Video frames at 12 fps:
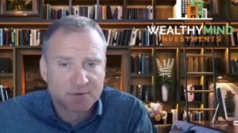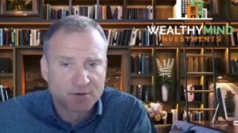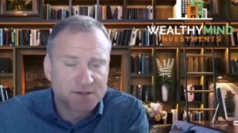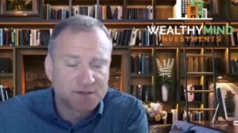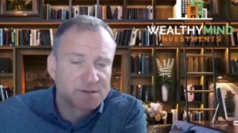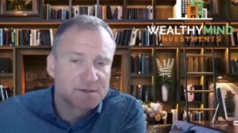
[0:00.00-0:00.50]

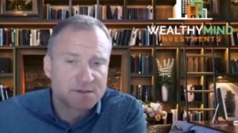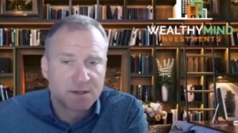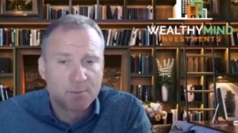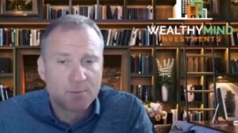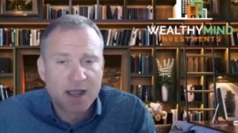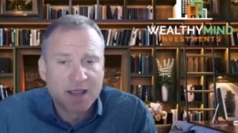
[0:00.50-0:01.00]
versus
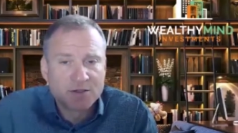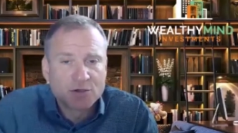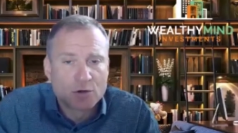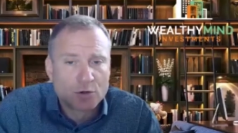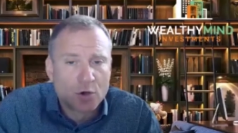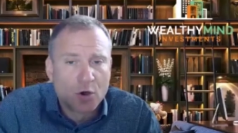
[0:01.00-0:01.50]
buying
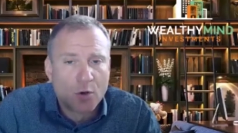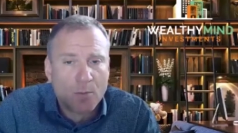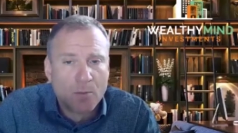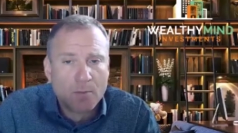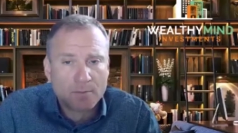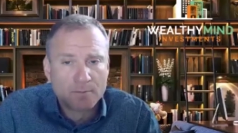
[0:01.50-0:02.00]
your own
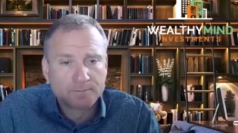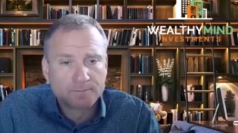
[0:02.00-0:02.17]
home?